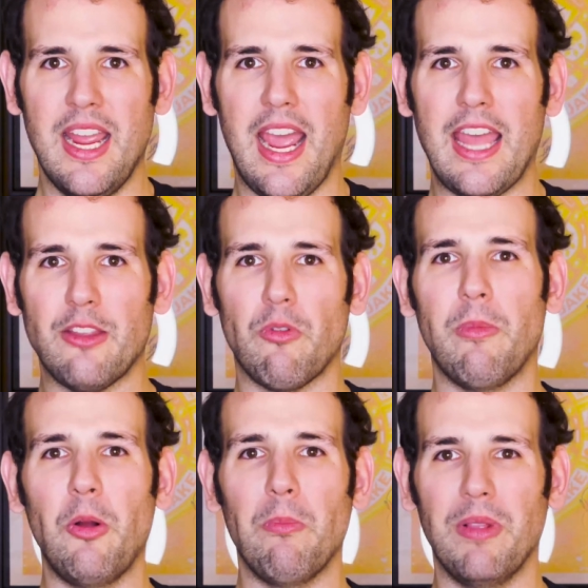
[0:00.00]
and the
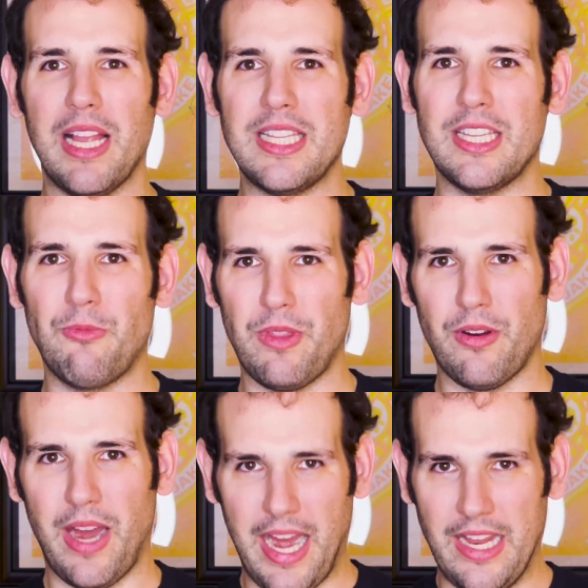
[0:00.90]
remote blends in with your
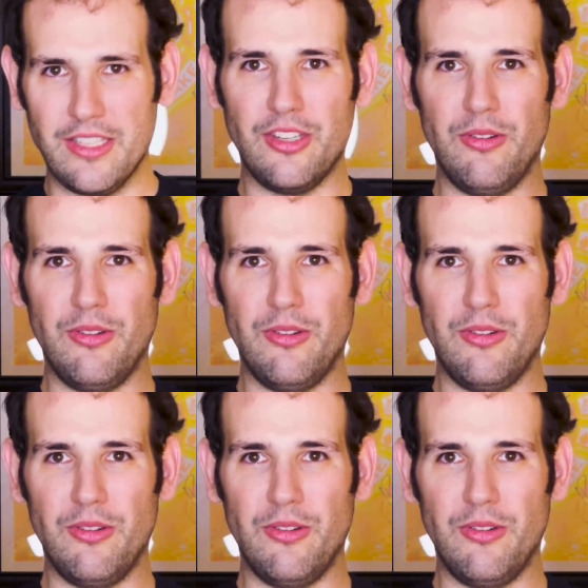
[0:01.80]
hands.